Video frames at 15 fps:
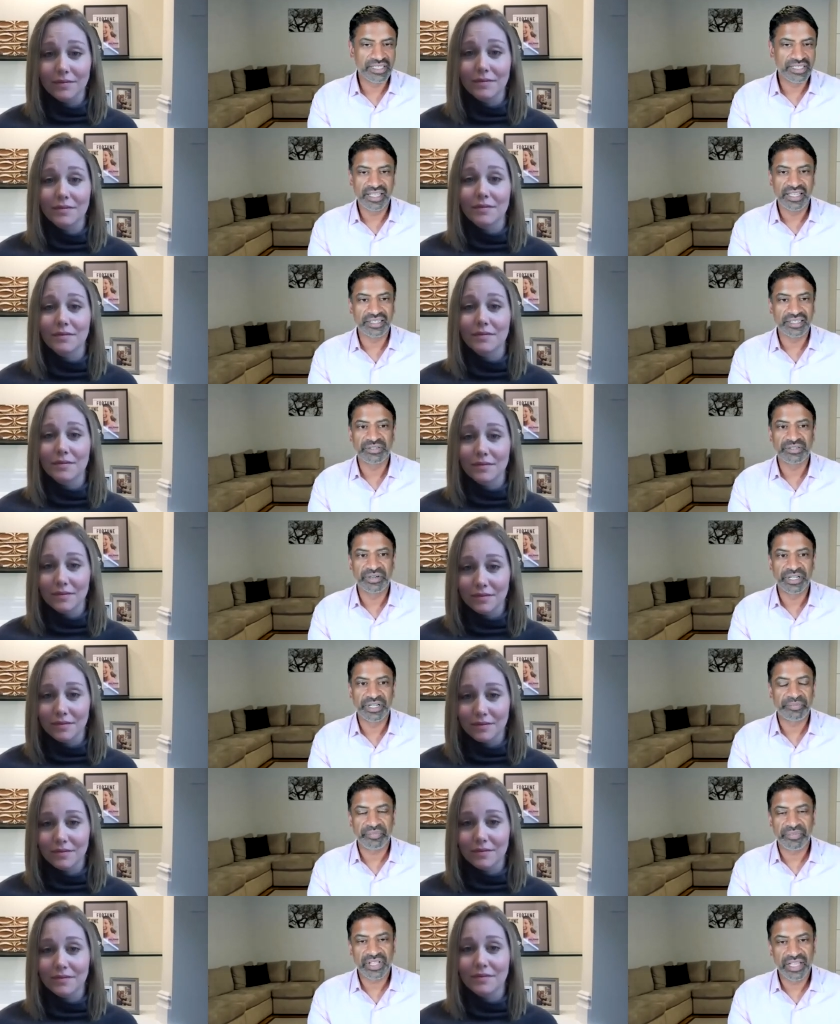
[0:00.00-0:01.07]
Speaker 1: these things,
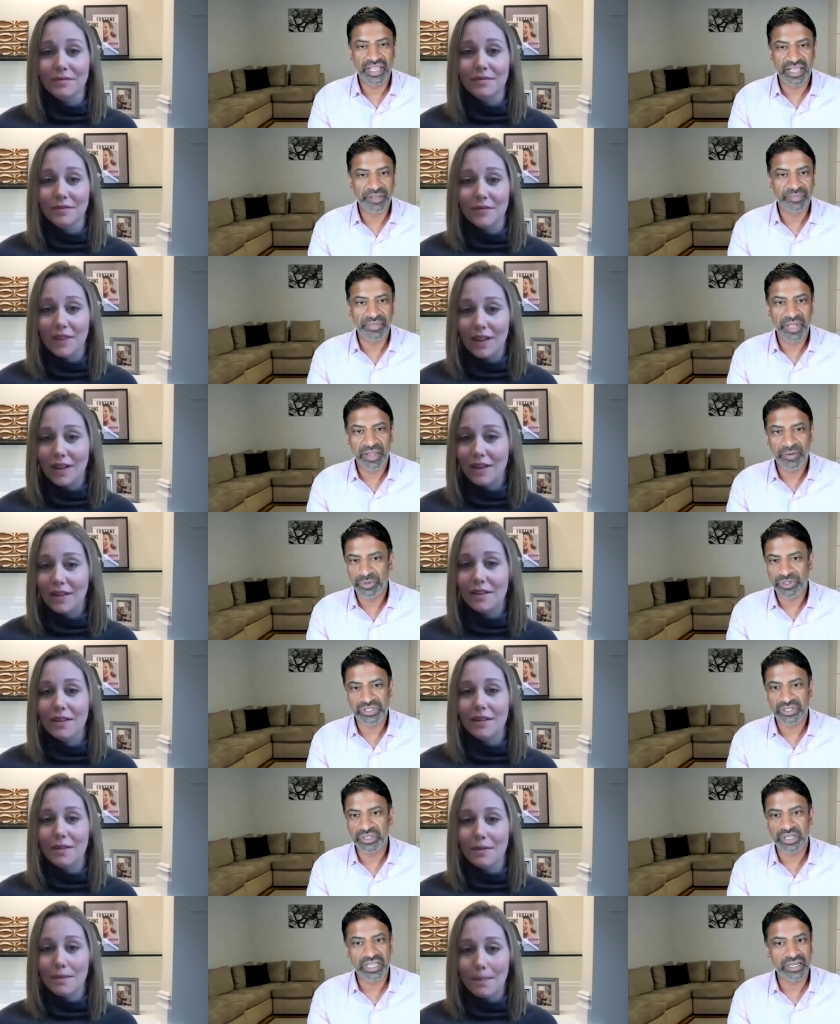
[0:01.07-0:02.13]
right? And we're
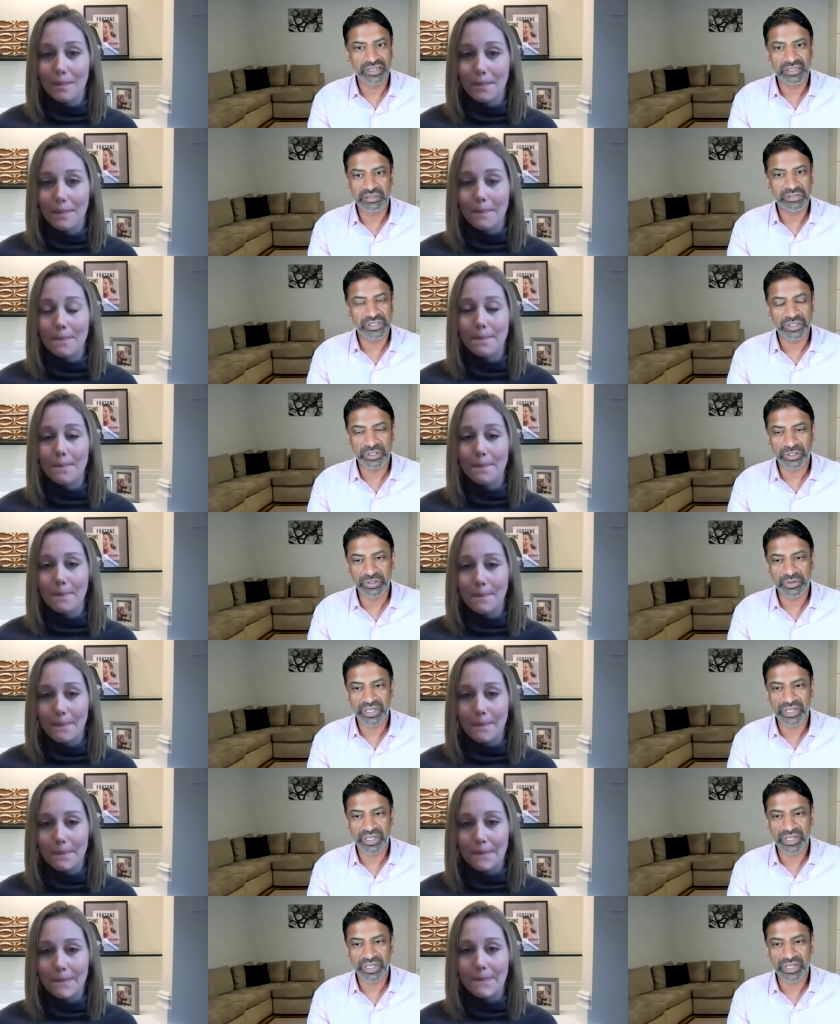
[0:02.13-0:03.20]
still here, still
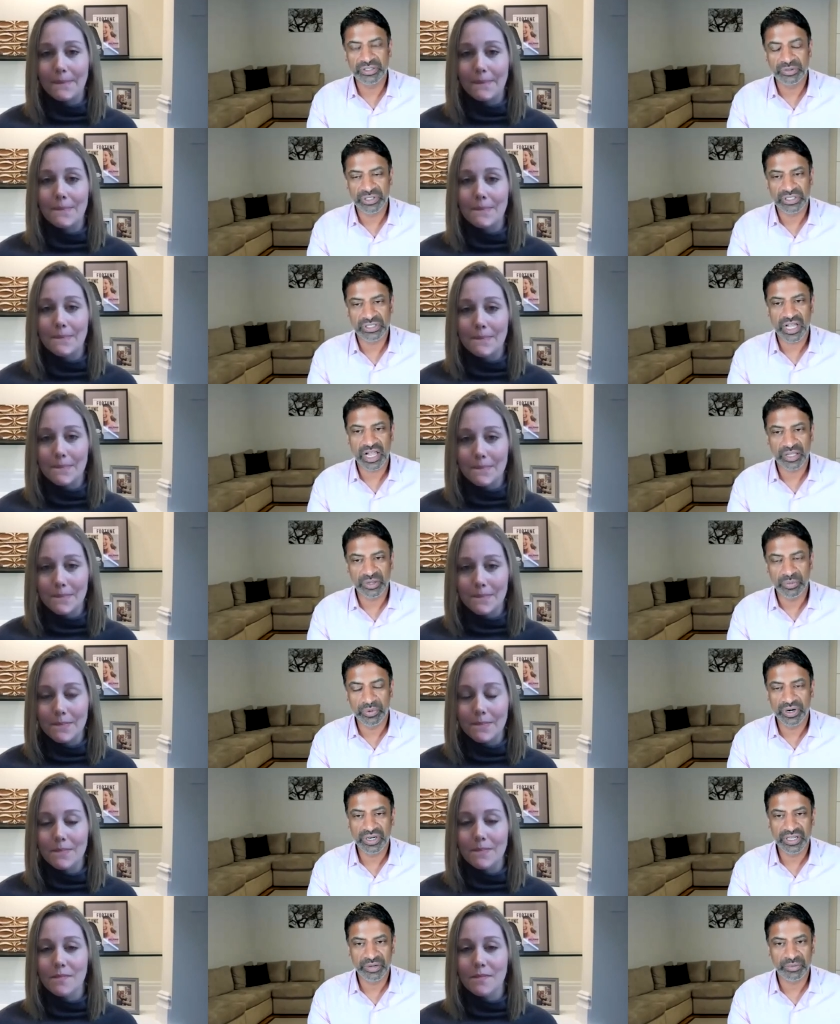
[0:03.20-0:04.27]
doing solid
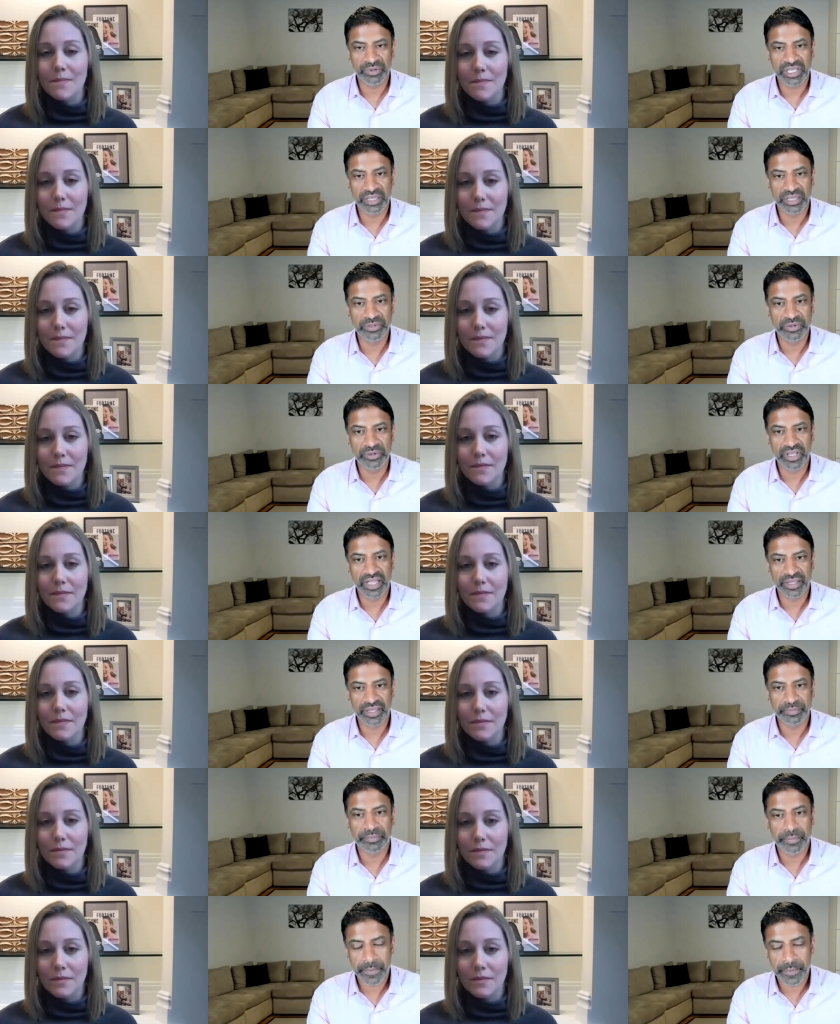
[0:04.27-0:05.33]
work, and we'll keep doing
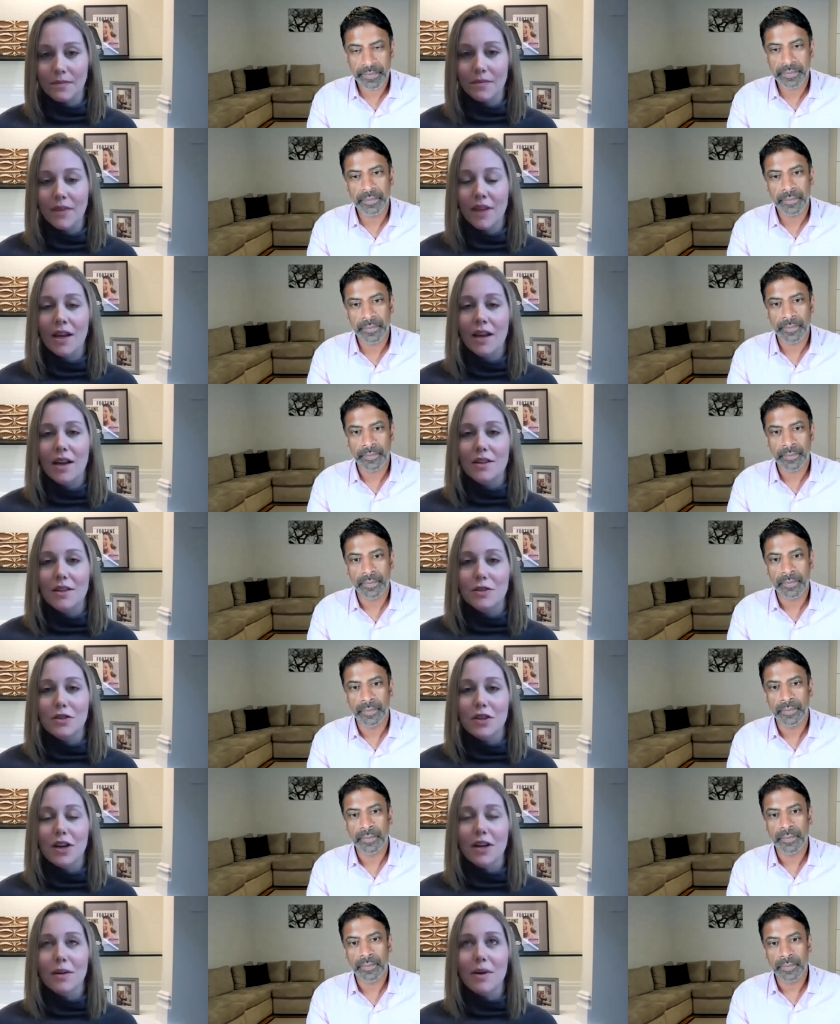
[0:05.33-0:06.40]
that.
Speaker 2: So
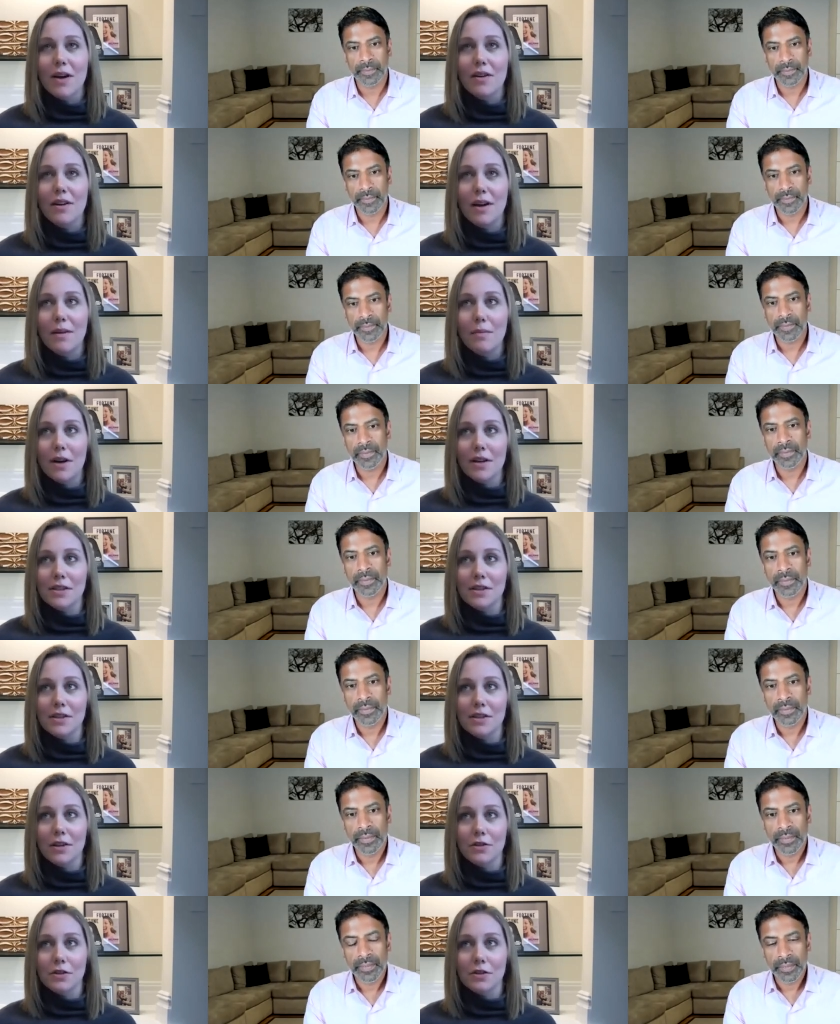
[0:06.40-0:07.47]
talk about unbossed
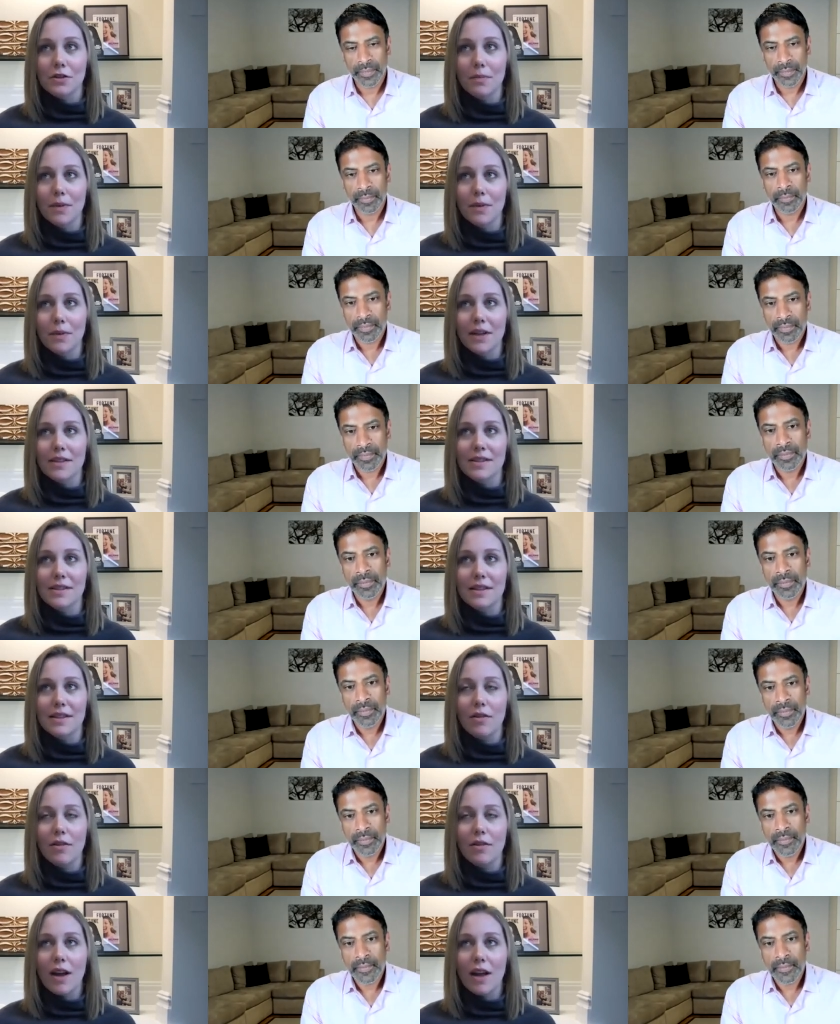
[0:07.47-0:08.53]
culture, because
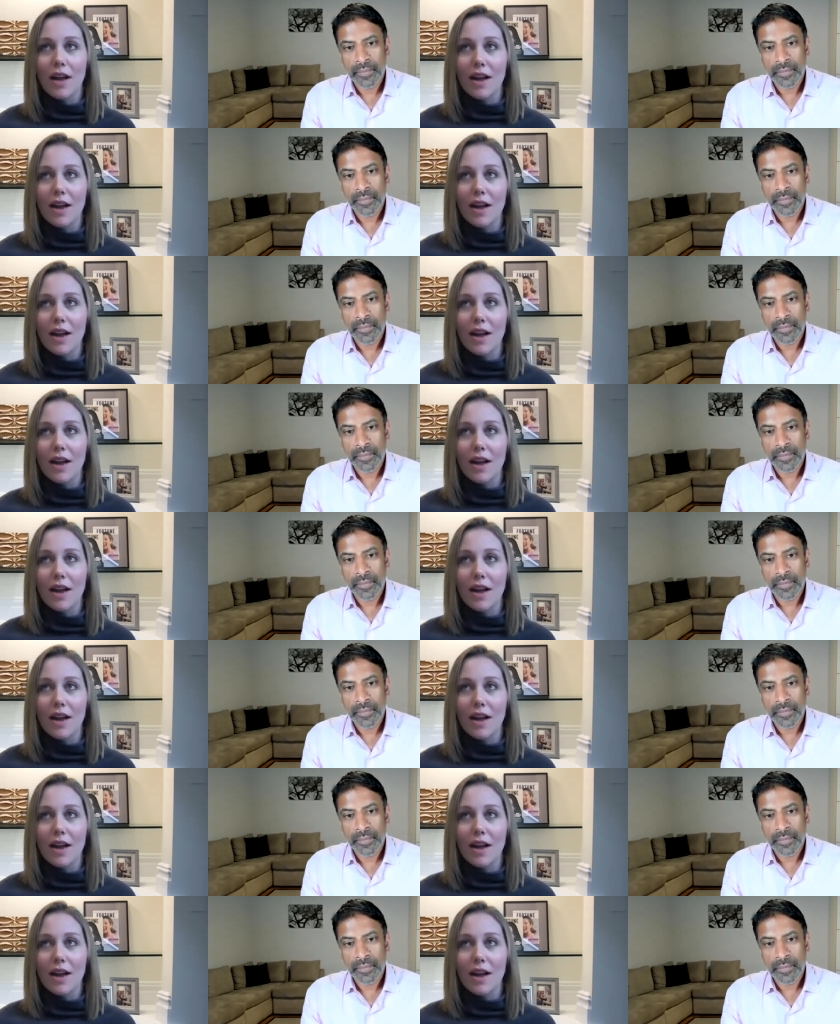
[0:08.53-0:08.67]
you know,